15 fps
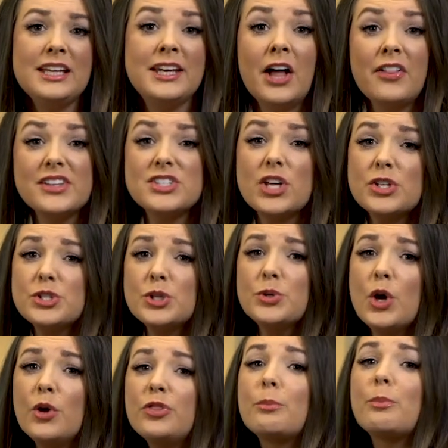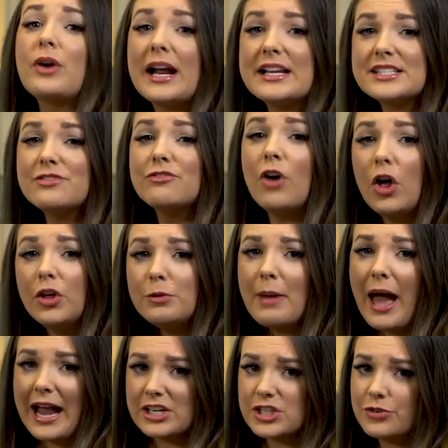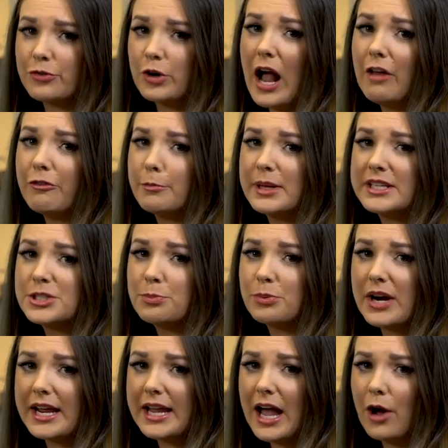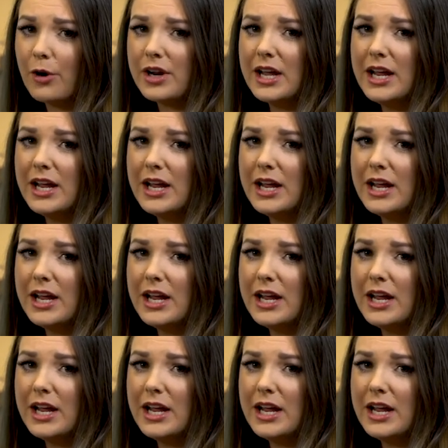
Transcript: Now let's also note the price and volume action for Alphabet's breakout.